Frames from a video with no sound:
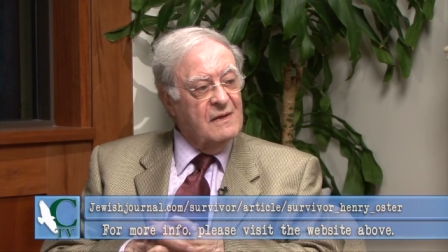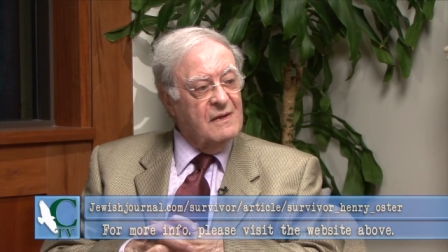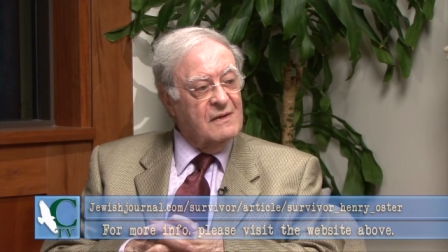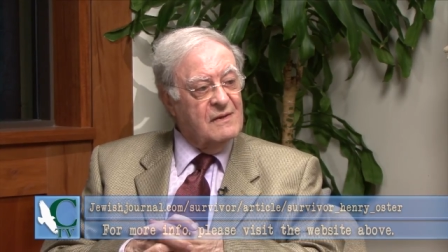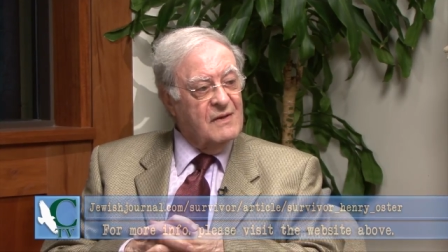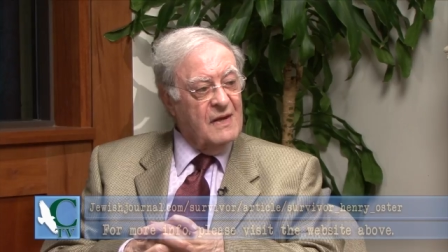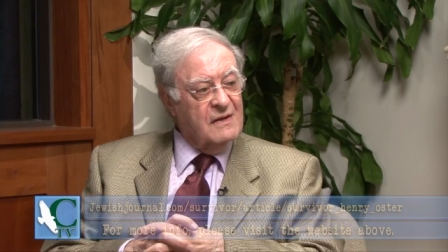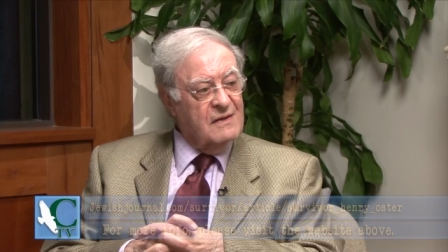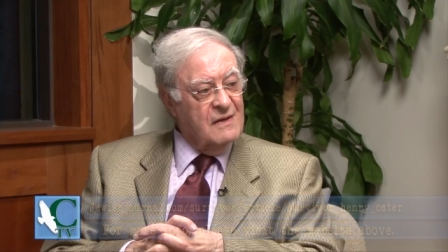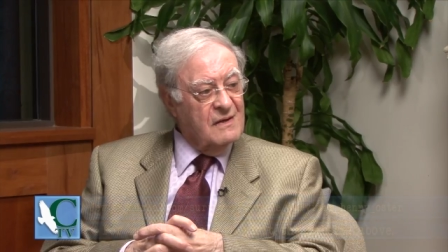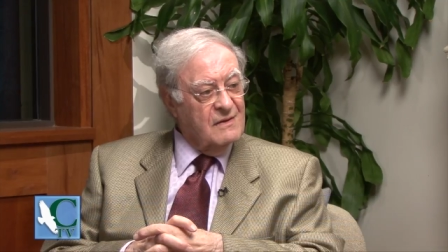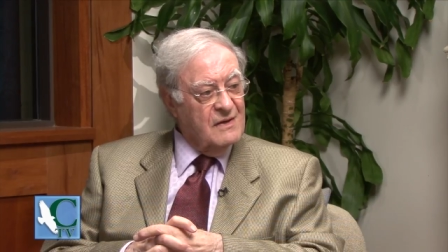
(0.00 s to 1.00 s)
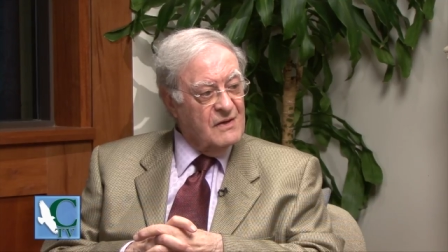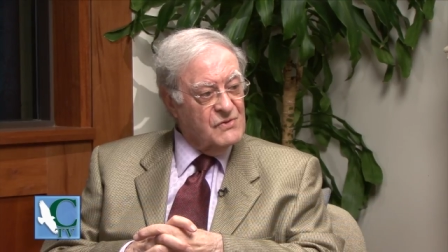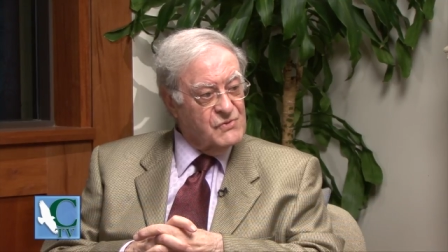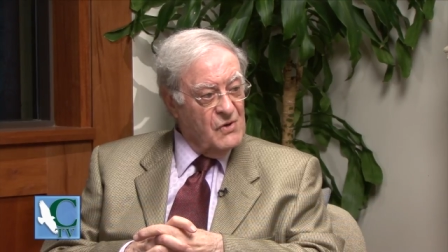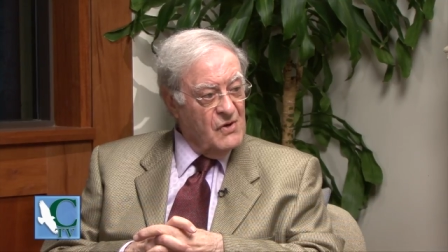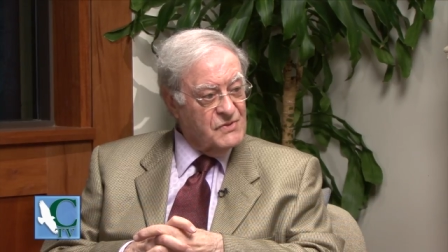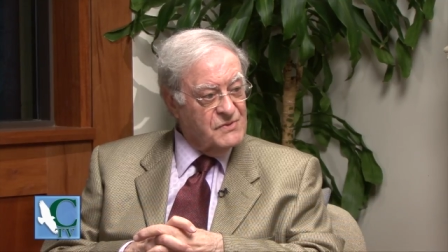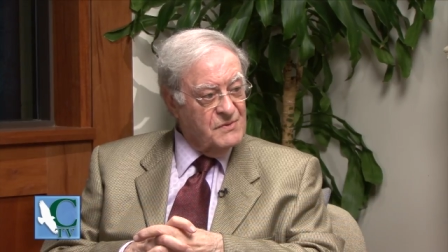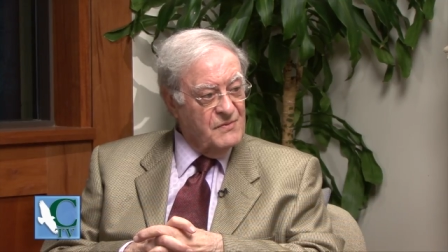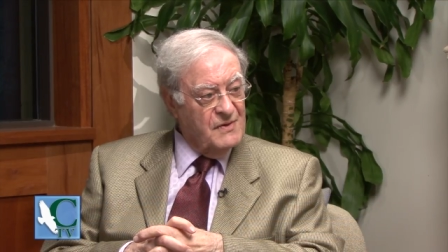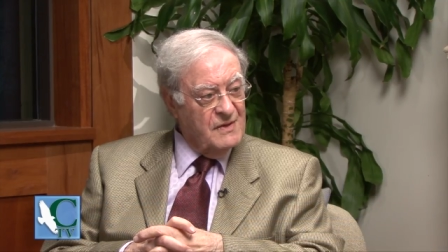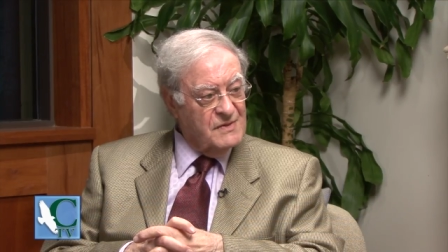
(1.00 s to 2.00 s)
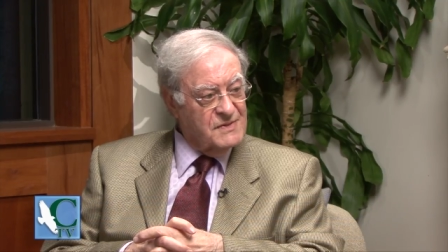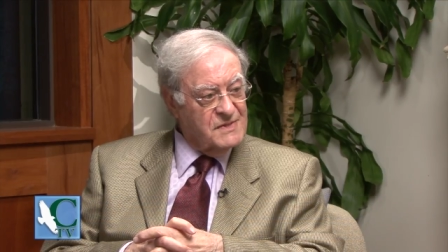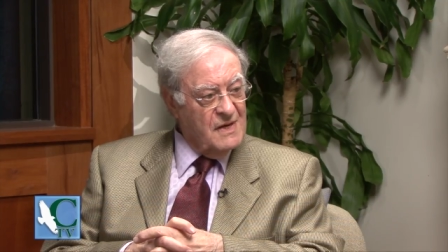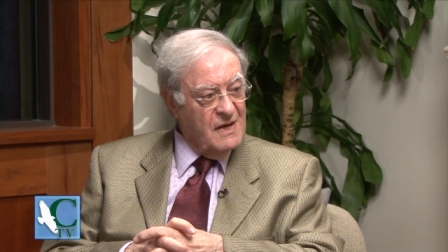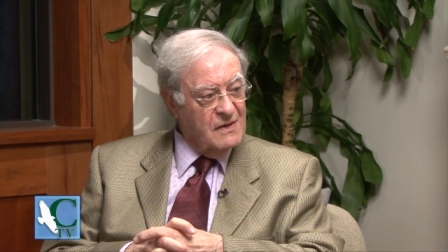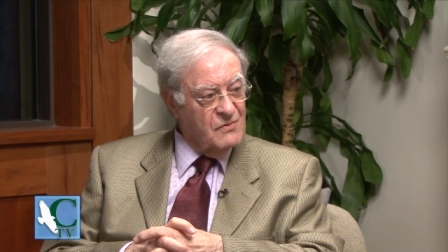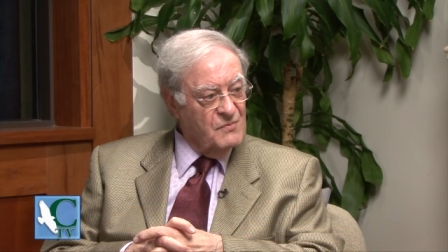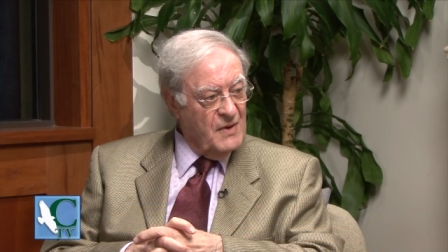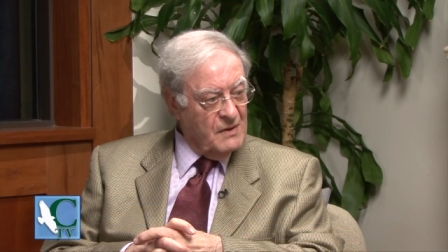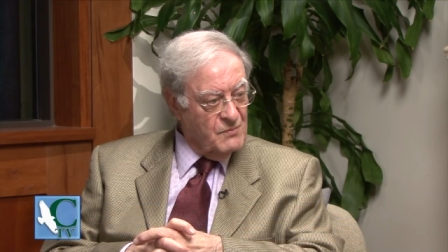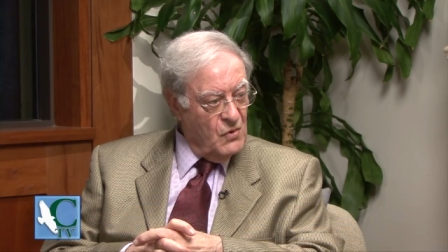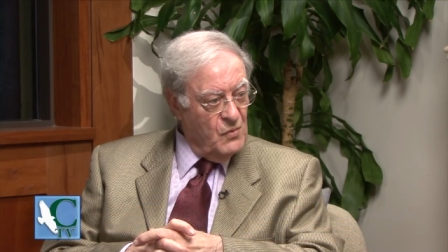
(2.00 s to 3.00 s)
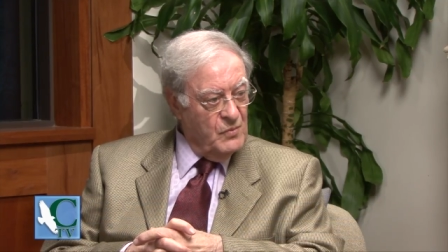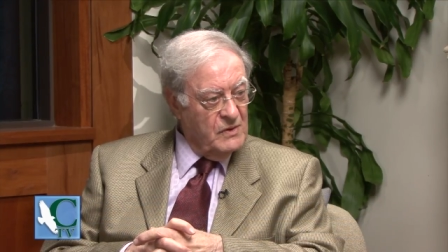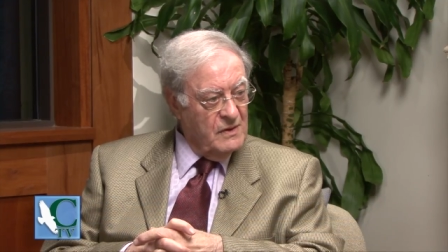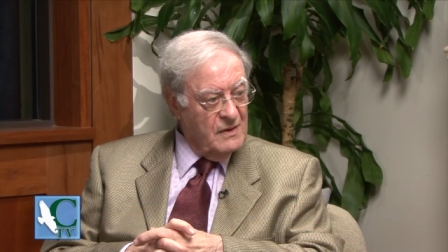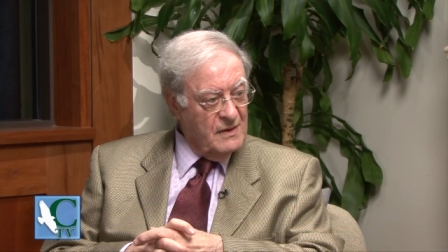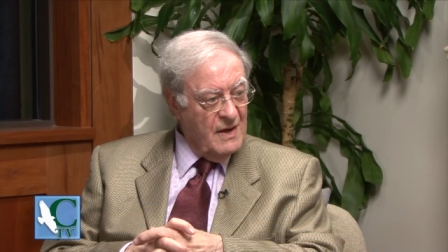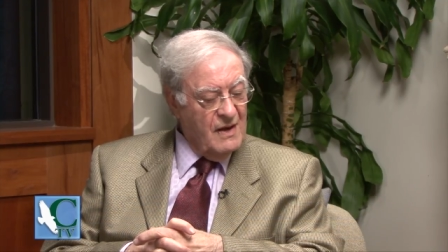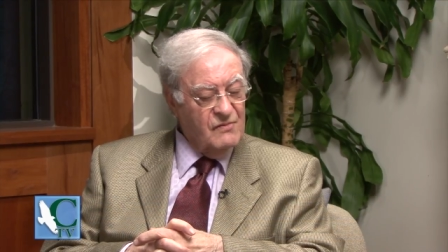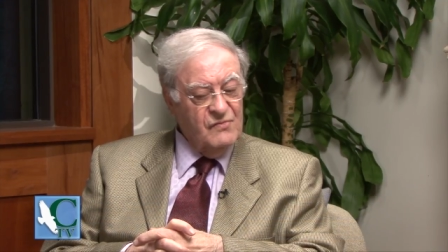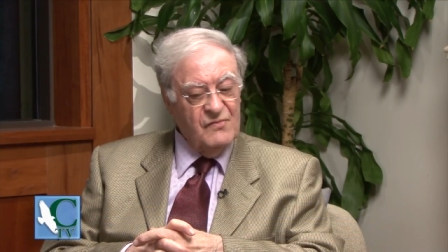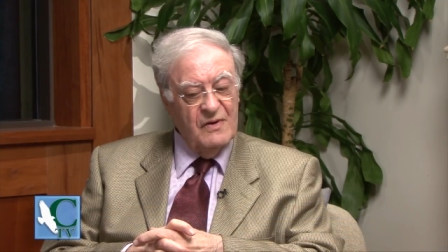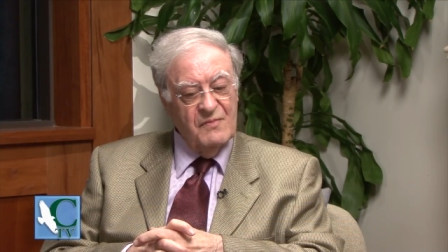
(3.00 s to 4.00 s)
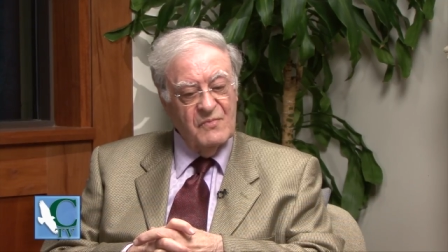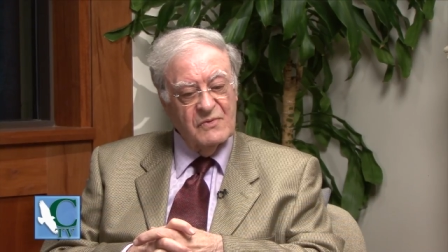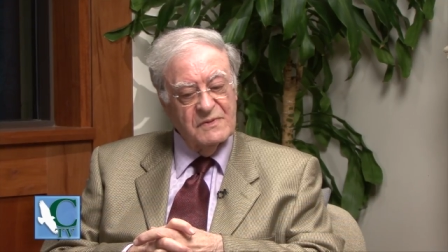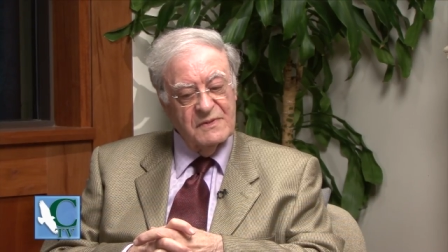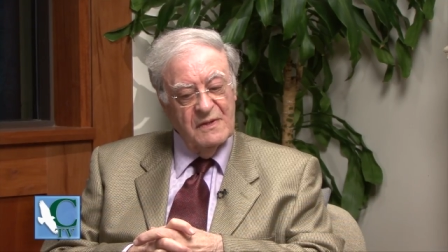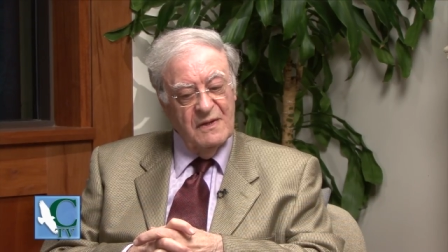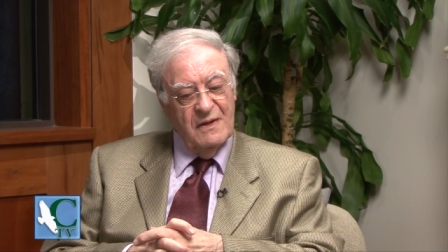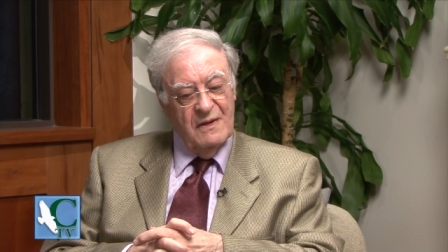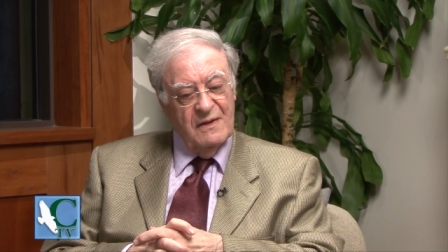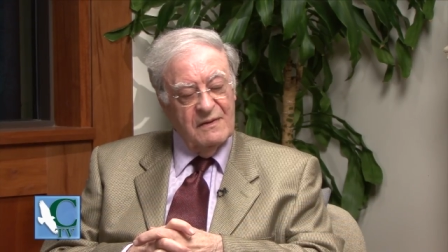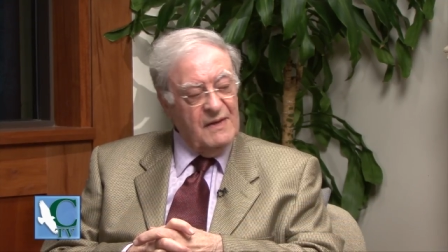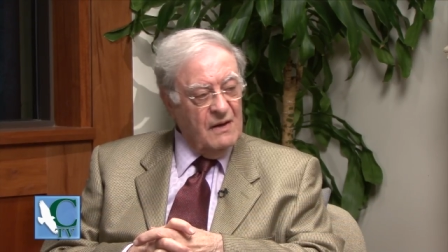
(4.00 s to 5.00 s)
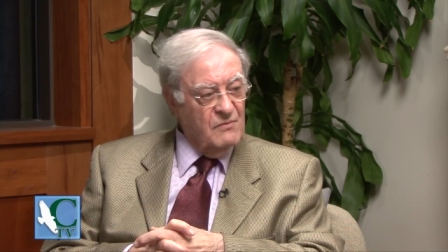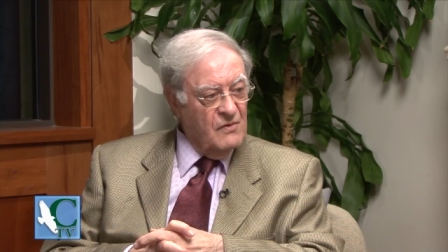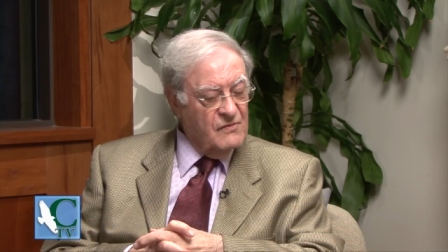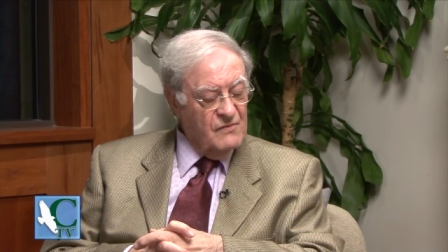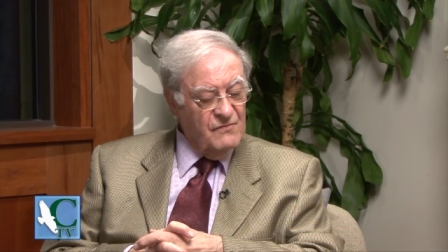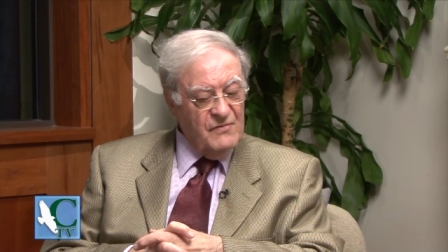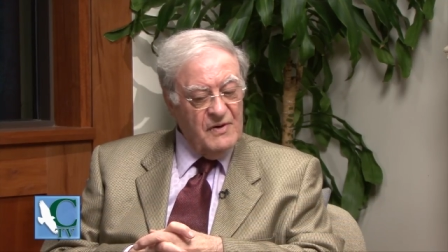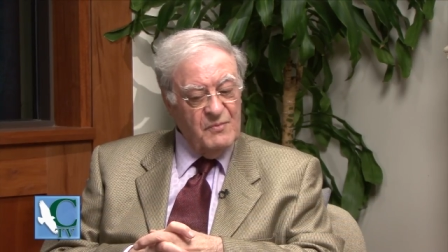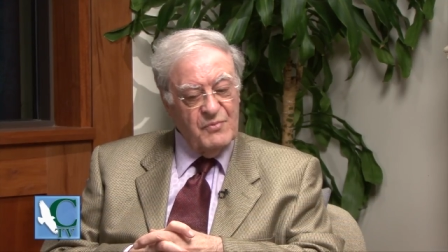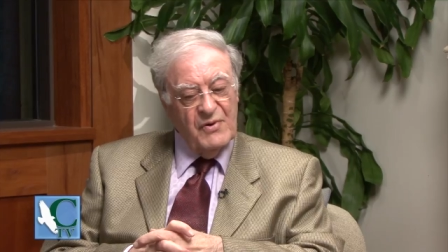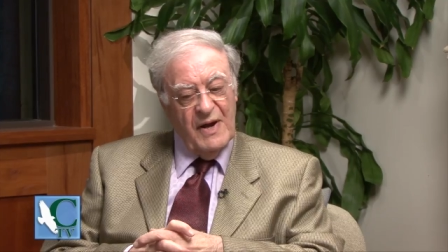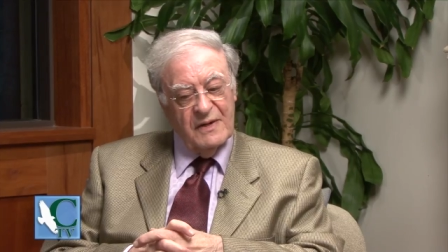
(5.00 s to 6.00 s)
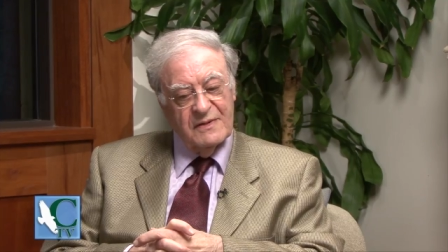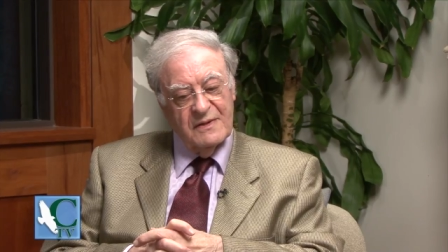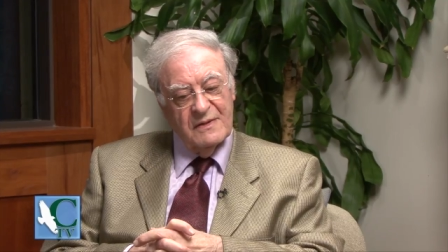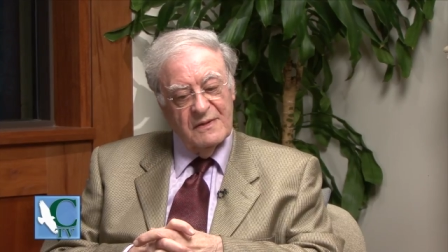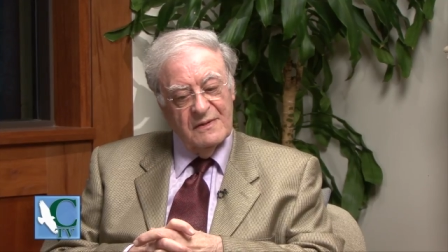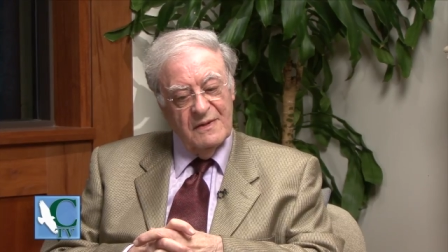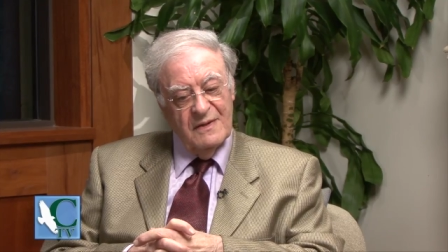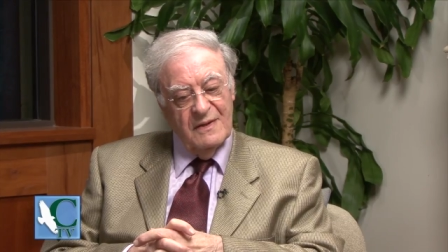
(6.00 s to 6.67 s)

connecting the exhaust to the inside to make mobile gas chambers. That wasn't very practical.